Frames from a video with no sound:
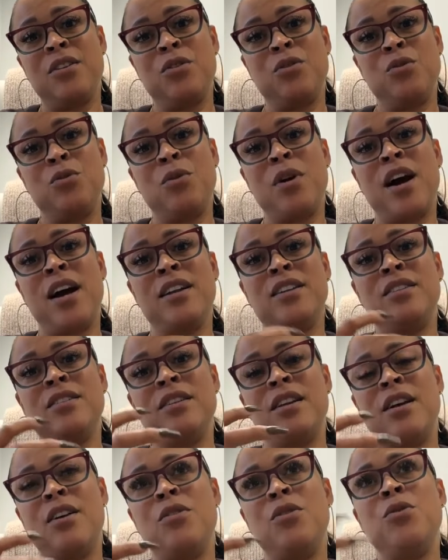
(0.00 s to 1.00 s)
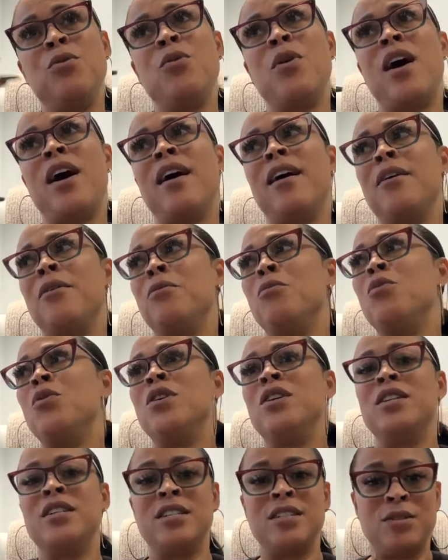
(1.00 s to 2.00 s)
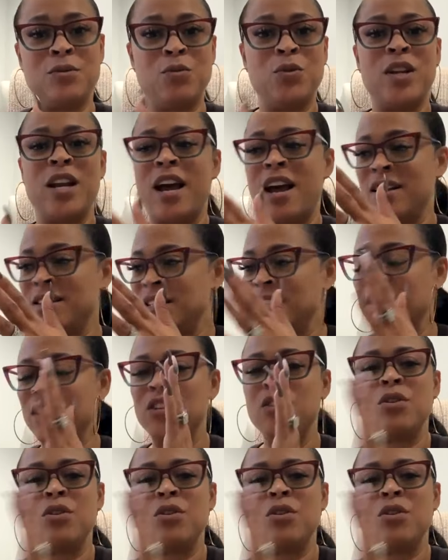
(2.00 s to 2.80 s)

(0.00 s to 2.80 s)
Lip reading: who I was when I said,